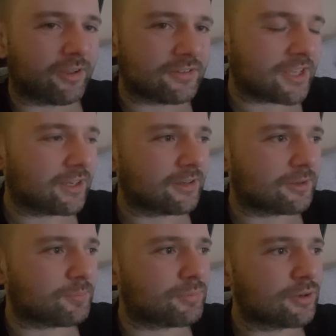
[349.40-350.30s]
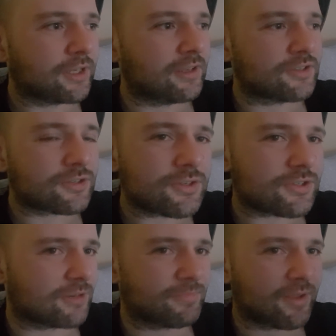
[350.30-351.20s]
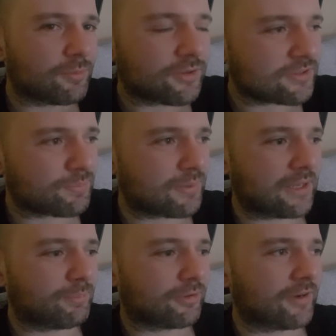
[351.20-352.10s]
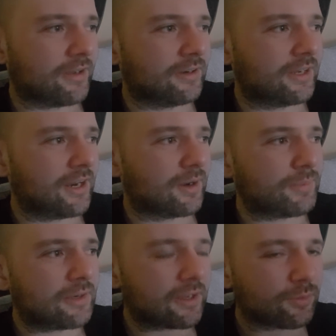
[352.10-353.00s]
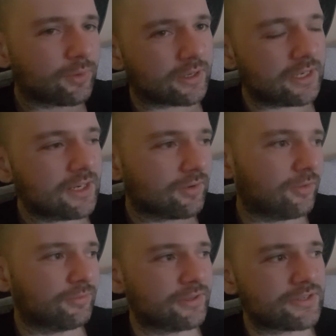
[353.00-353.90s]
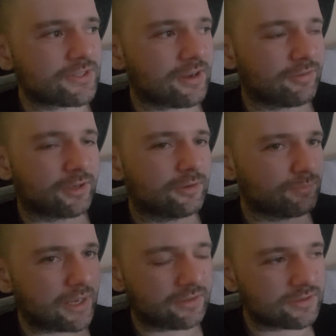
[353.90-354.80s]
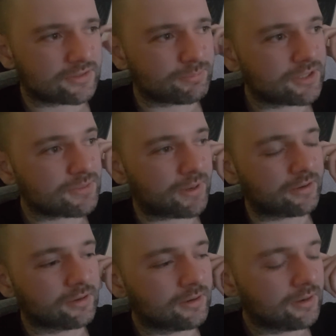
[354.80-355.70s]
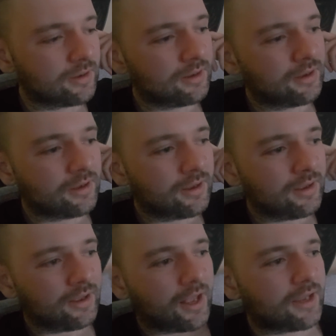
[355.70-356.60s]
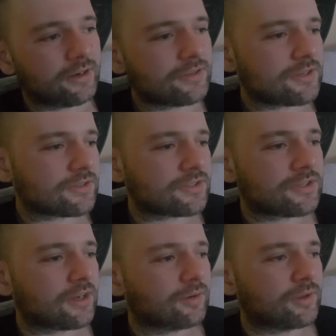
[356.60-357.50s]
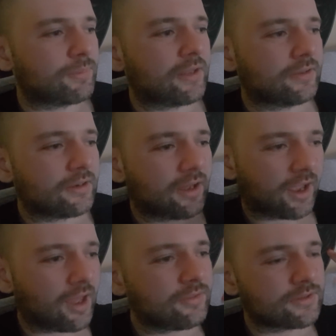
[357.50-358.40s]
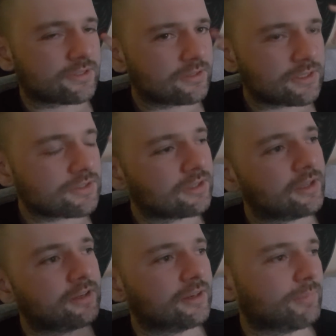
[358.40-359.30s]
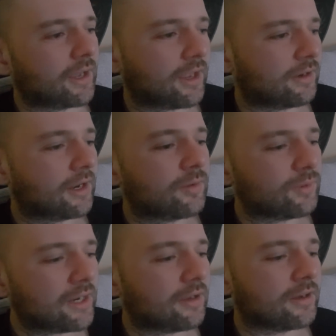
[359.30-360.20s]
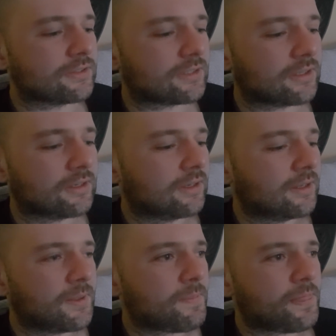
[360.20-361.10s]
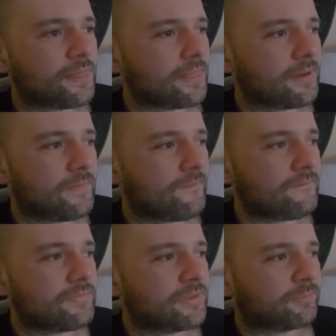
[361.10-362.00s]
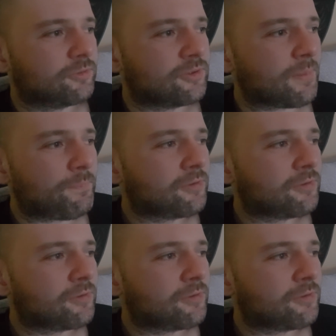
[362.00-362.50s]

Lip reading: ticket booking system than what's being provided here. I mean, I don't need all of this stuff. I could make this much better. And it just stuck with me. And then I had this, it just clicked in my head. And I realized that the